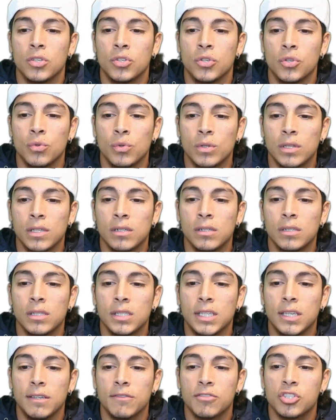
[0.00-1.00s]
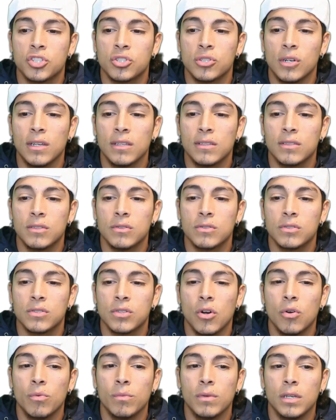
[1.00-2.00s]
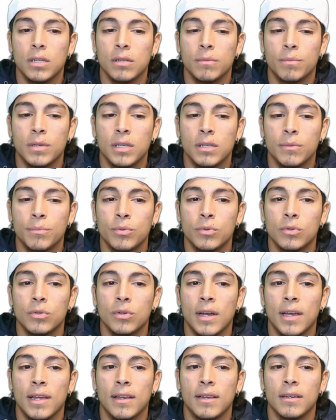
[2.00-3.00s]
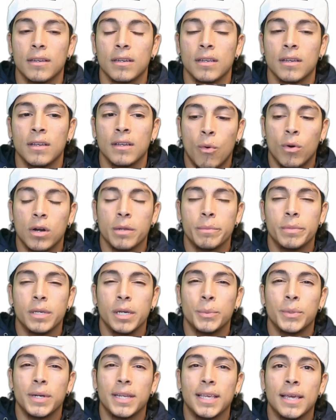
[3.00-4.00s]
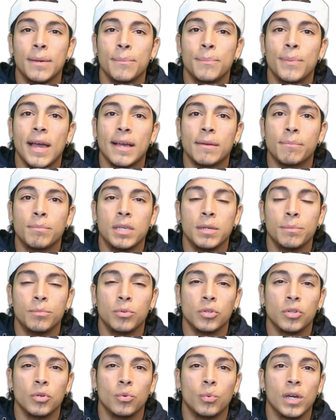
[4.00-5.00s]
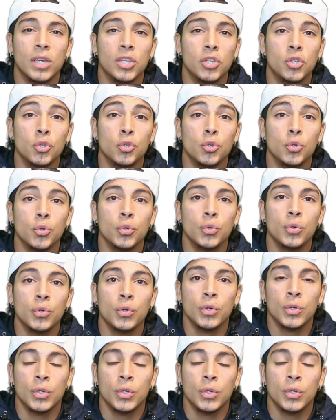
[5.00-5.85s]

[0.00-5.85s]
You literally give strength to so many people, and I want to be able to impact people the way you do.